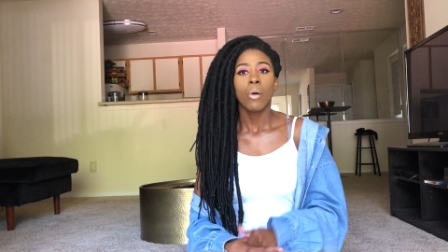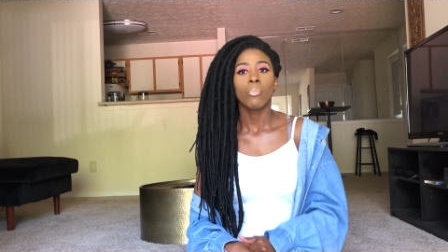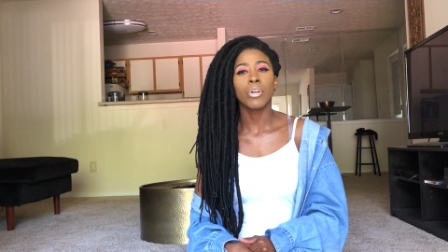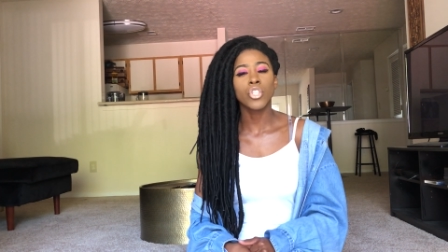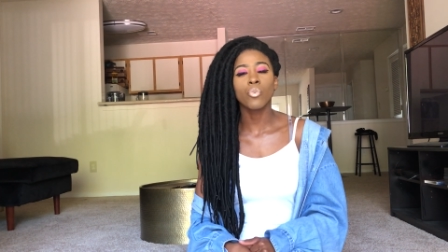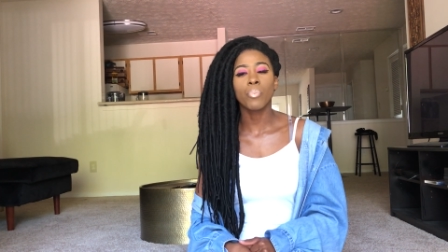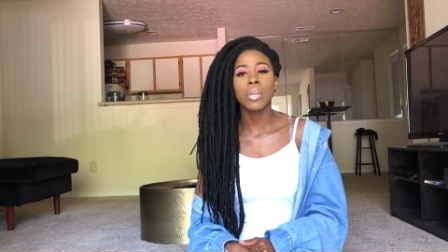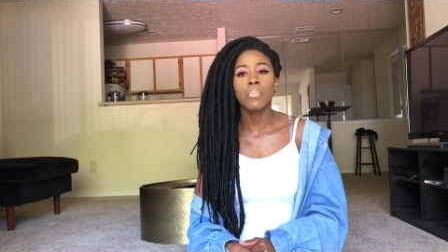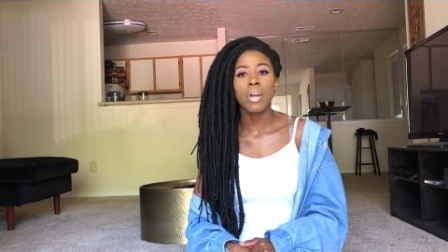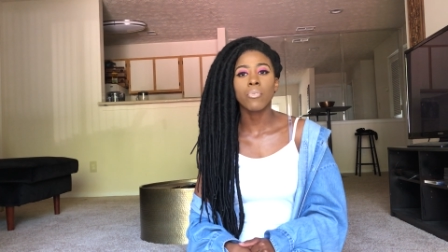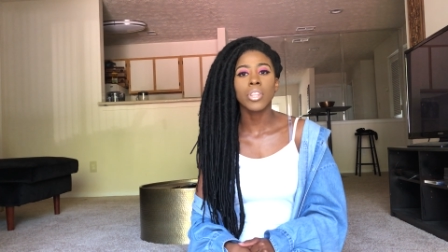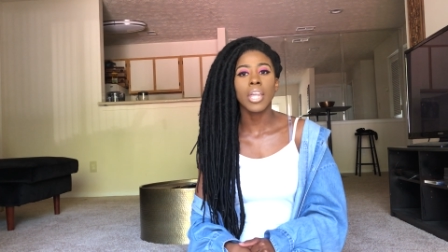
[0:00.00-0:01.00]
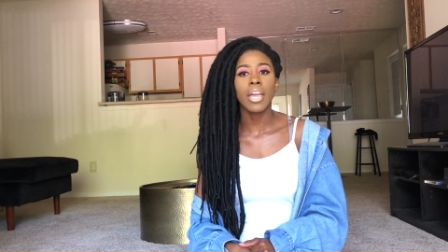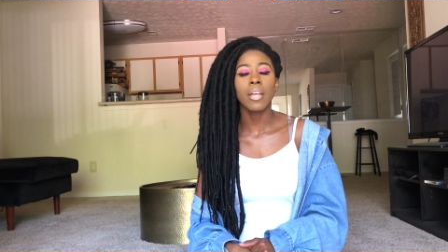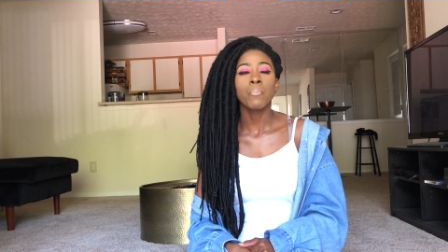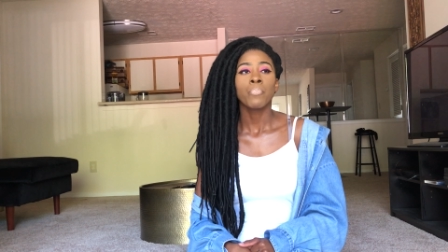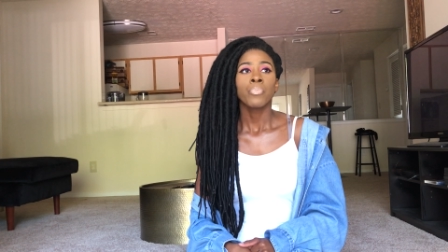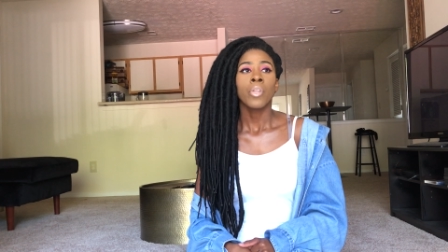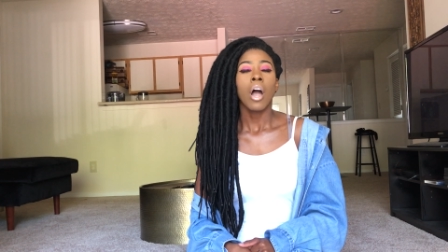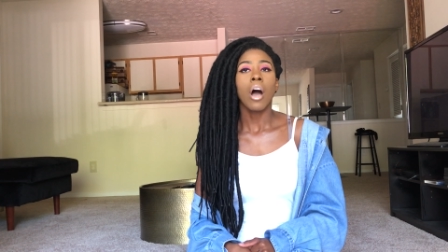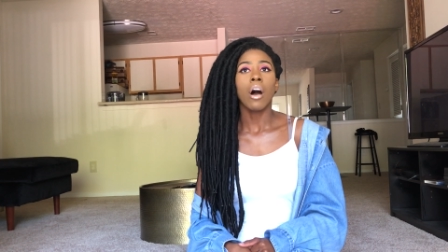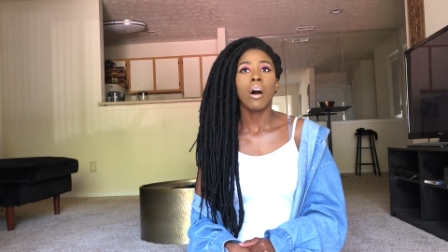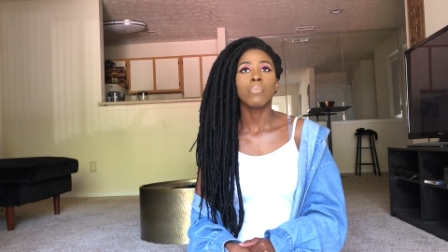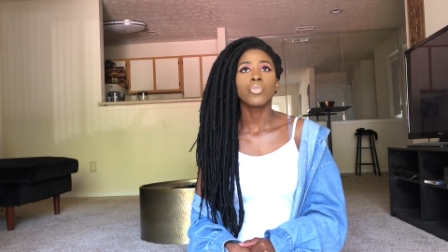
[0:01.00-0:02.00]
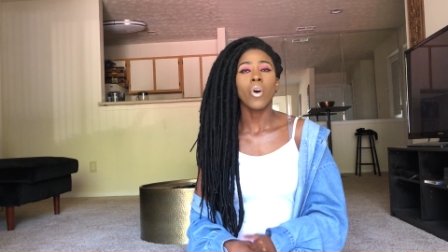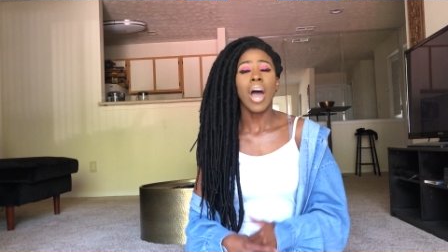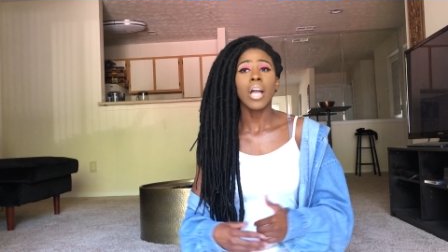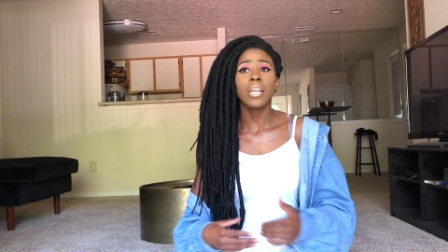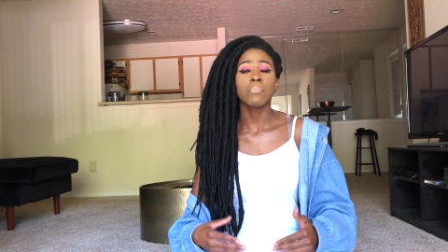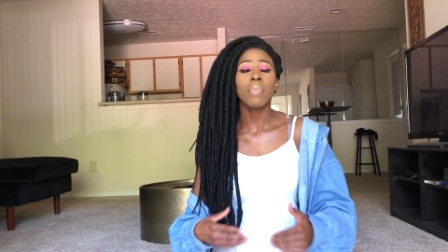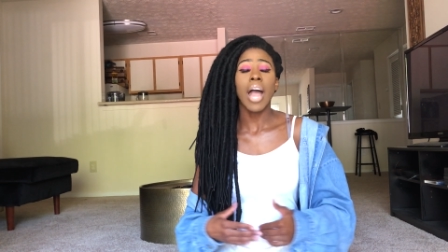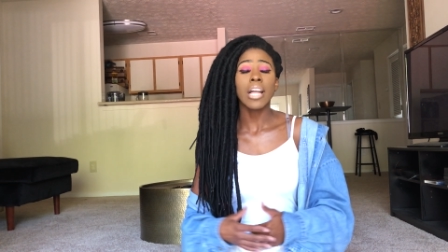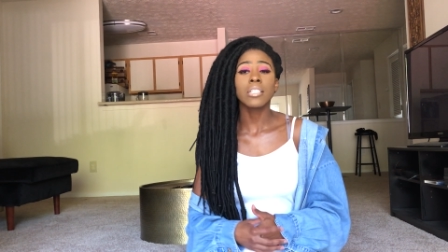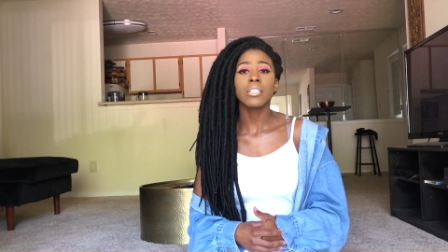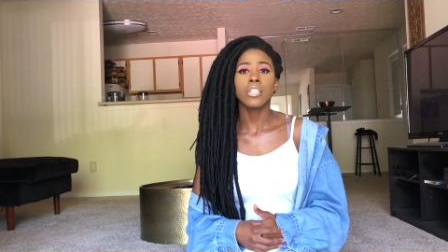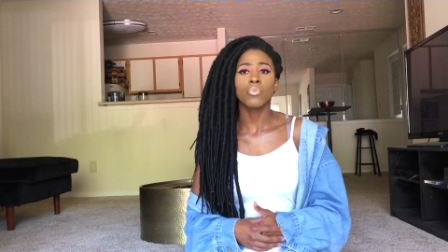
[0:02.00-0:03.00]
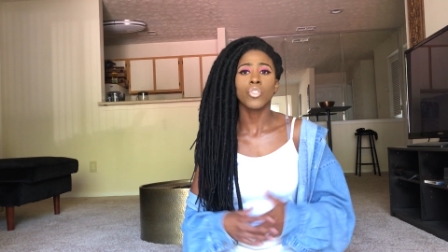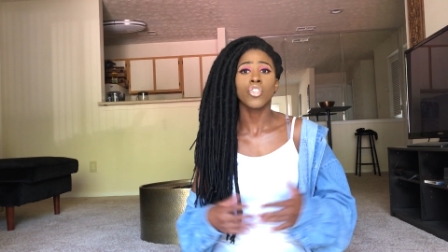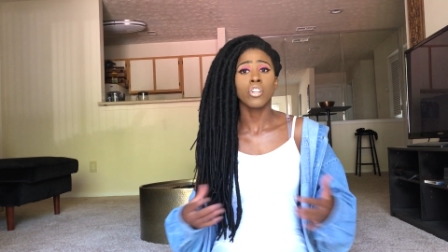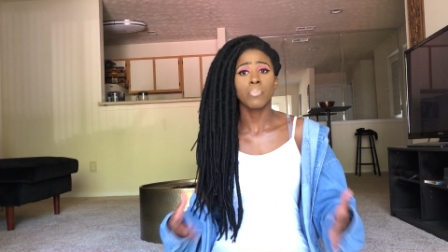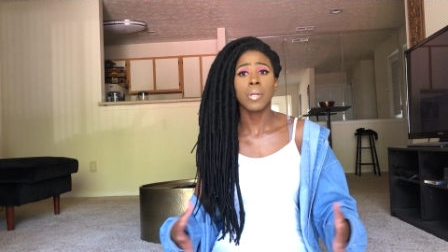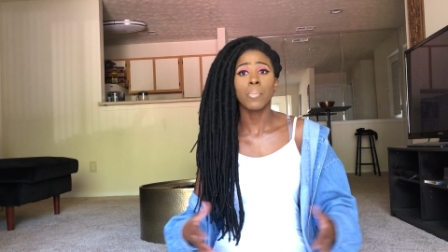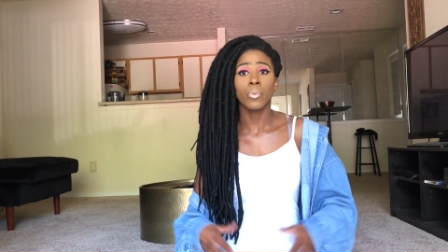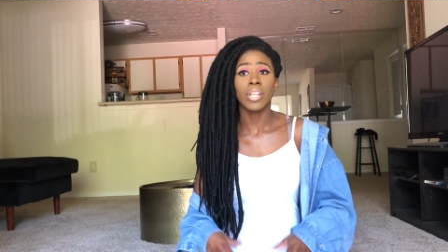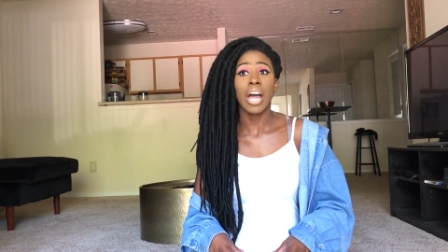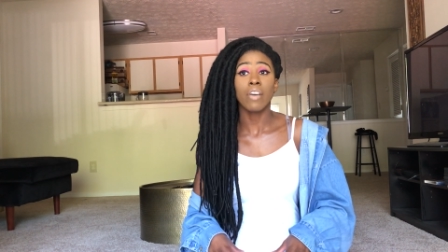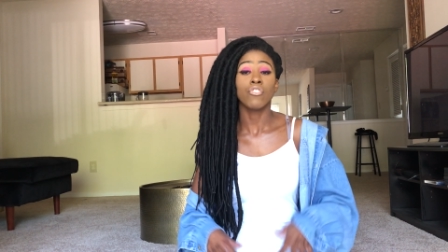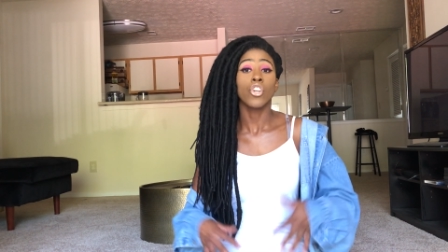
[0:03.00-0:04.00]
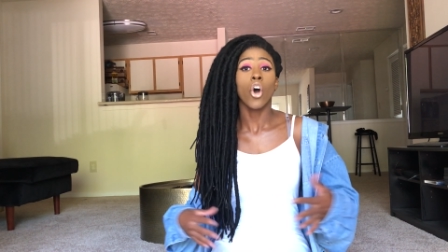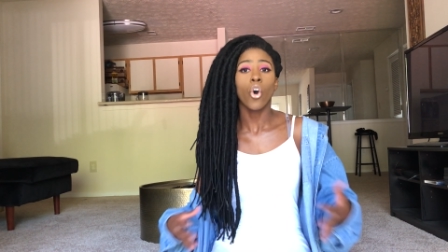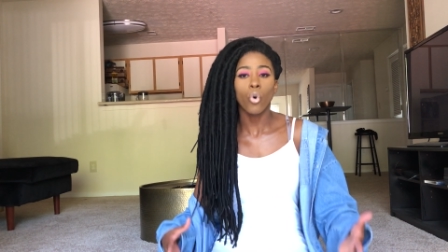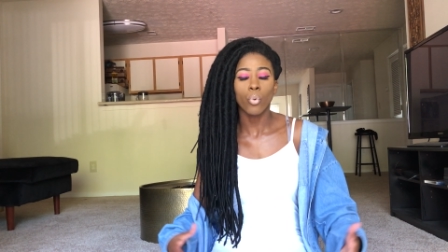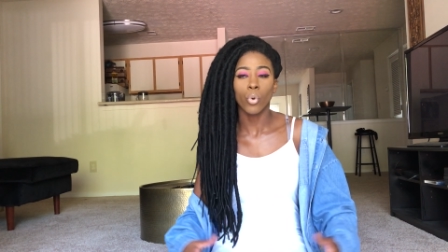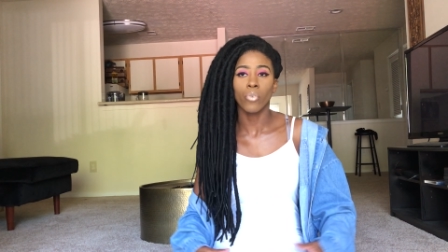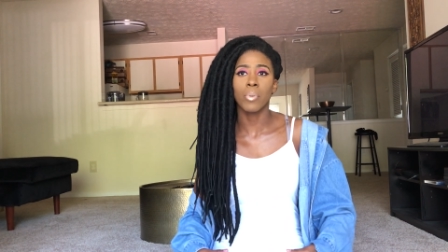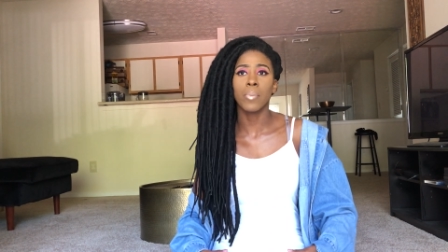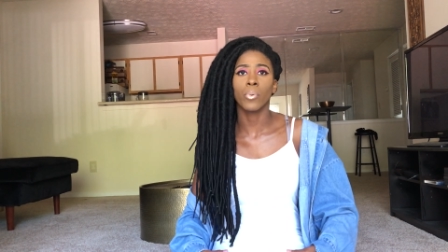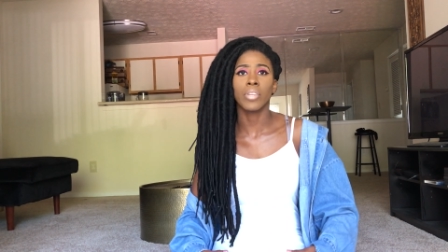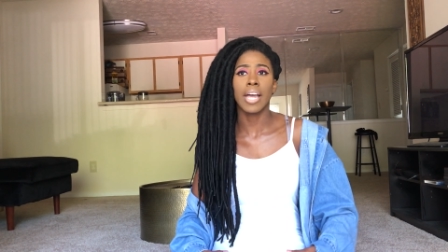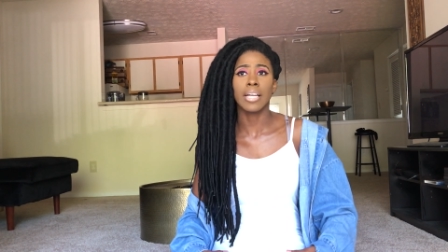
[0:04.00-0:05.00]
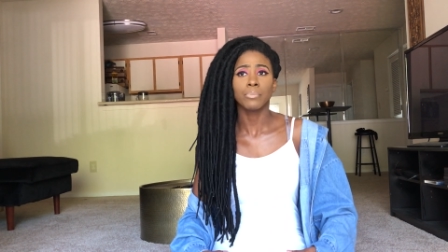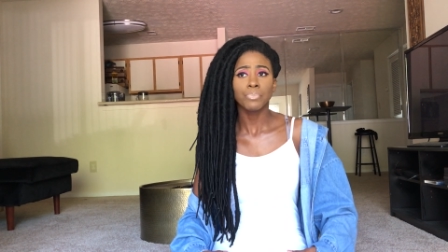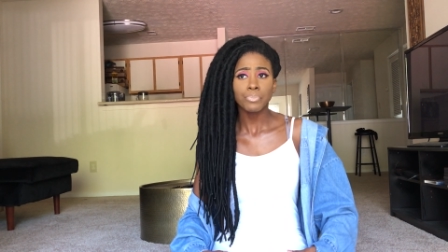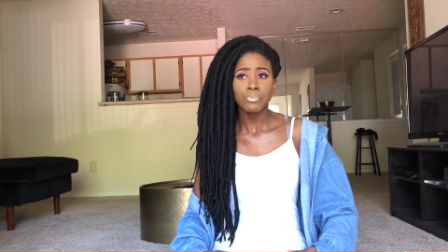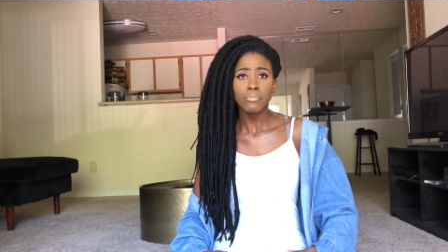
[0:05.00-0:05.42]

But you peep everything. So I can sense with certain people that I've known, with people that,